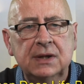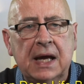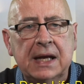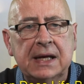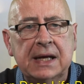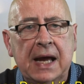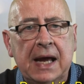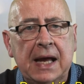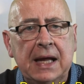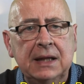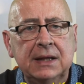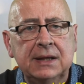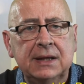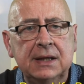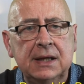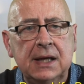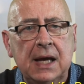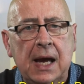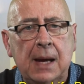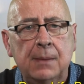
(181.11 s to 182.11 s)
that
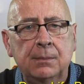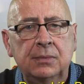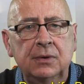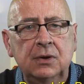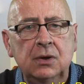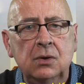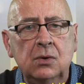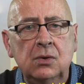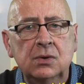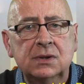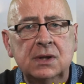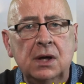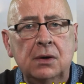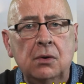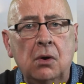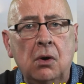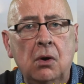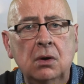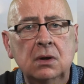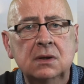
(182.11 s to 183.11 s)
healthy embryos
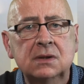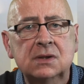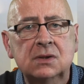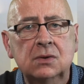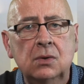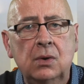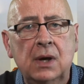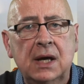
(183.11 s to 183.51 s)
are also